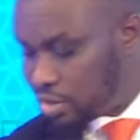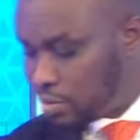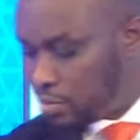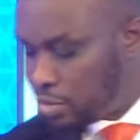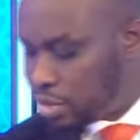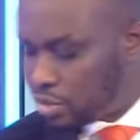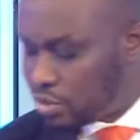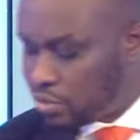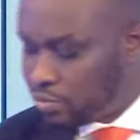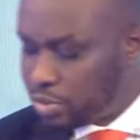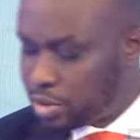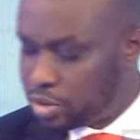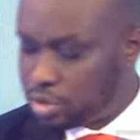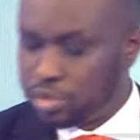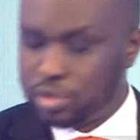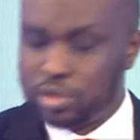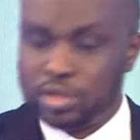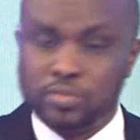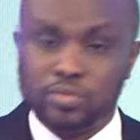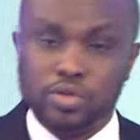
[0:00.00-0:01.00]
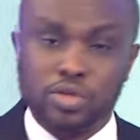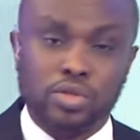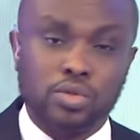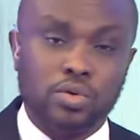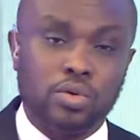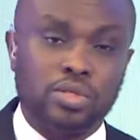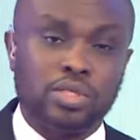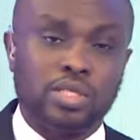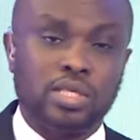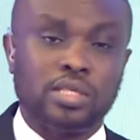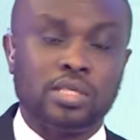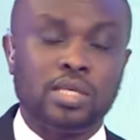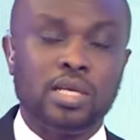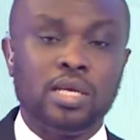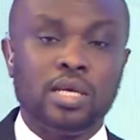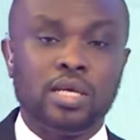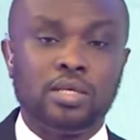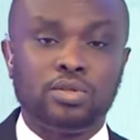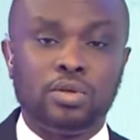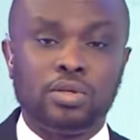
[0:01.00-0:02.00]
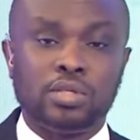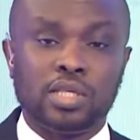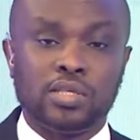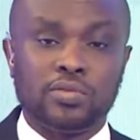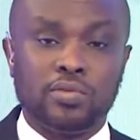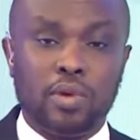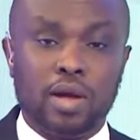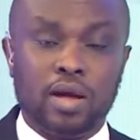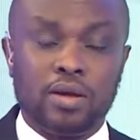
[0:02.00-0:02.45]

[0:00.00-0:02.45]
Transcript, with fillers: to the Minister of Petroleum Resources. He joins us from